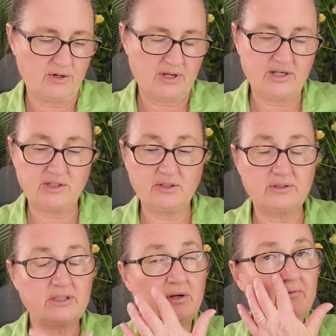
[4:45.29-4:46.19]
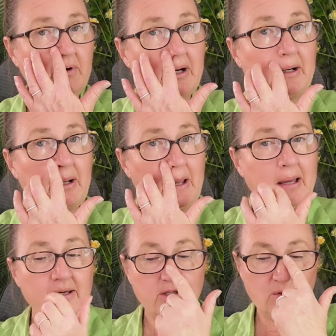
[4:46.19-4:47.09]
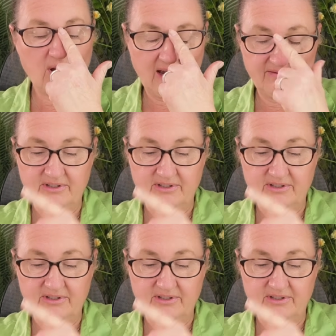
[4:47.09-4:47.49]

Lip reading: Okay, so far you have